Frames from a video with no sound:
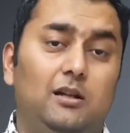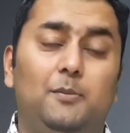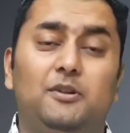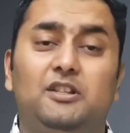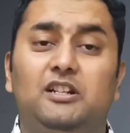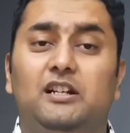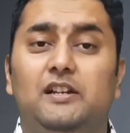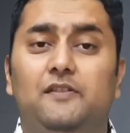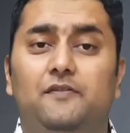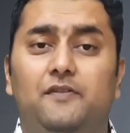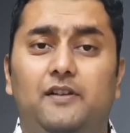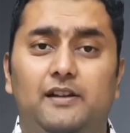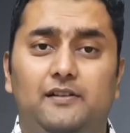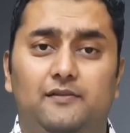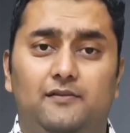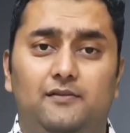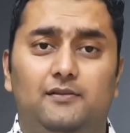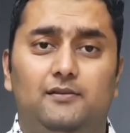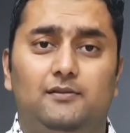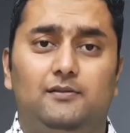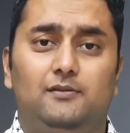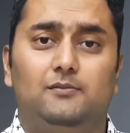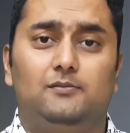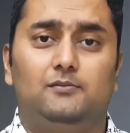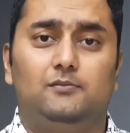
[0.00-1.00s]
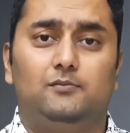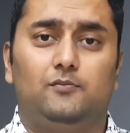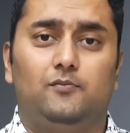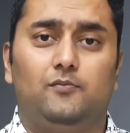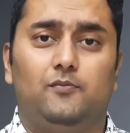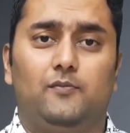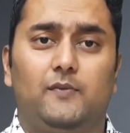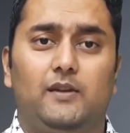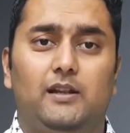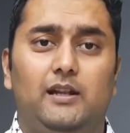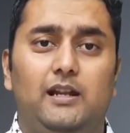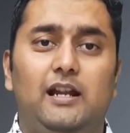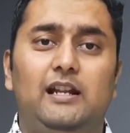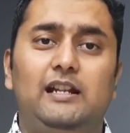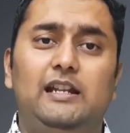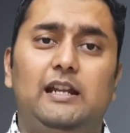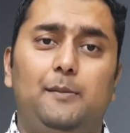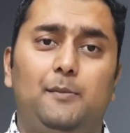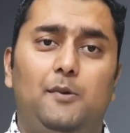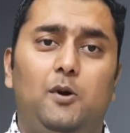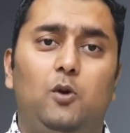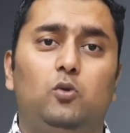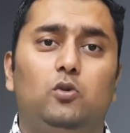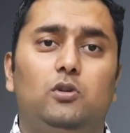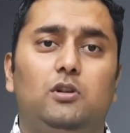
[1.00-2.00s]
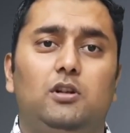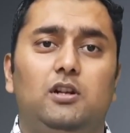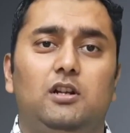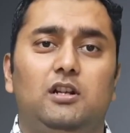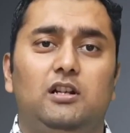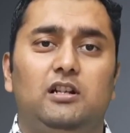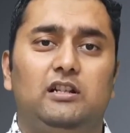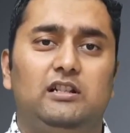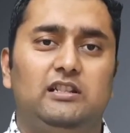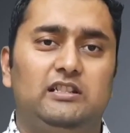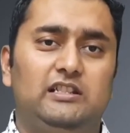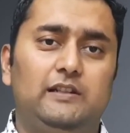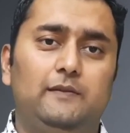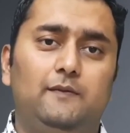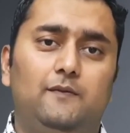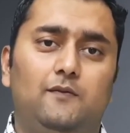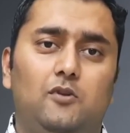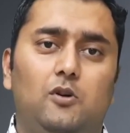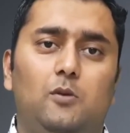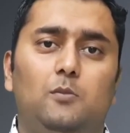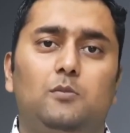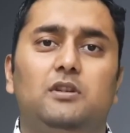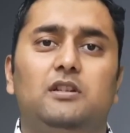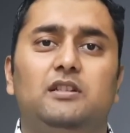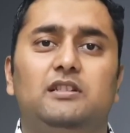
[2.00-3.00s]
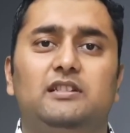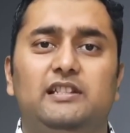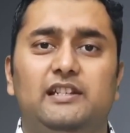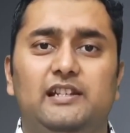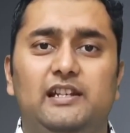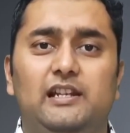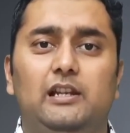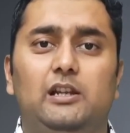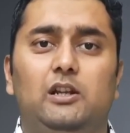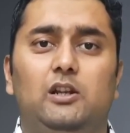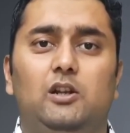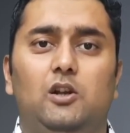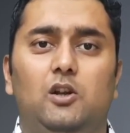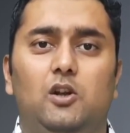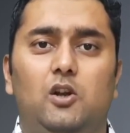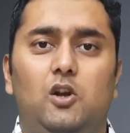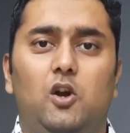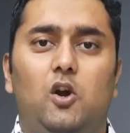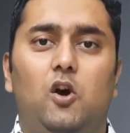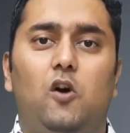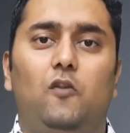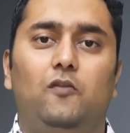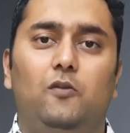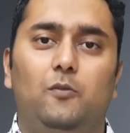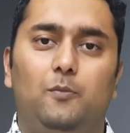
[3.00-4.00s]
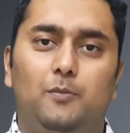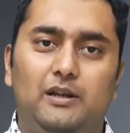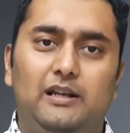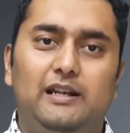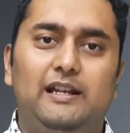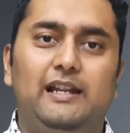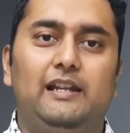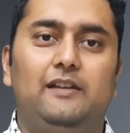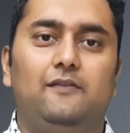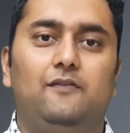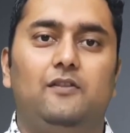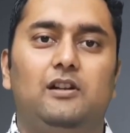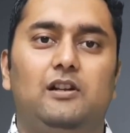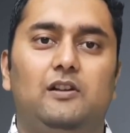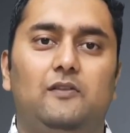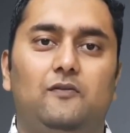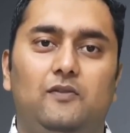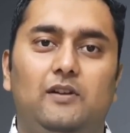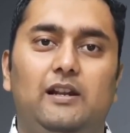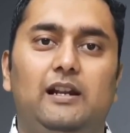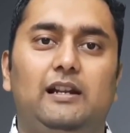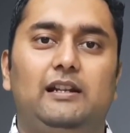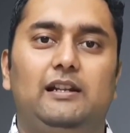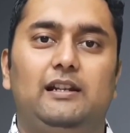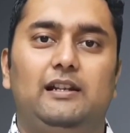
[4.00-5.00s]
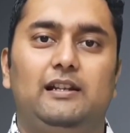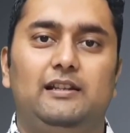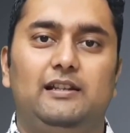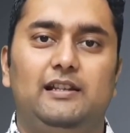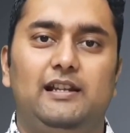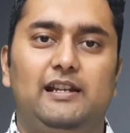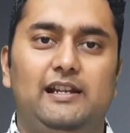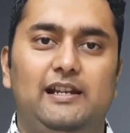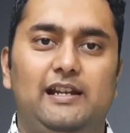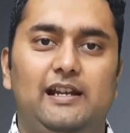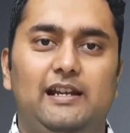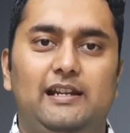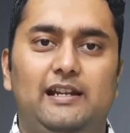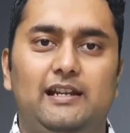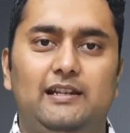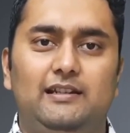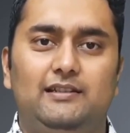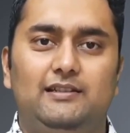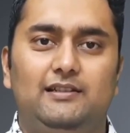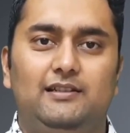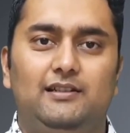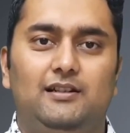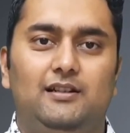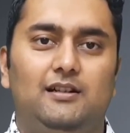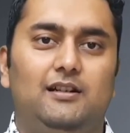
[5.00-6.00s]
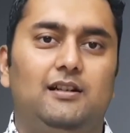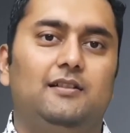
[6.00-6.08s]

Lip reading: Number 35. Any amount received from the sale of a building will reflect in the AIS.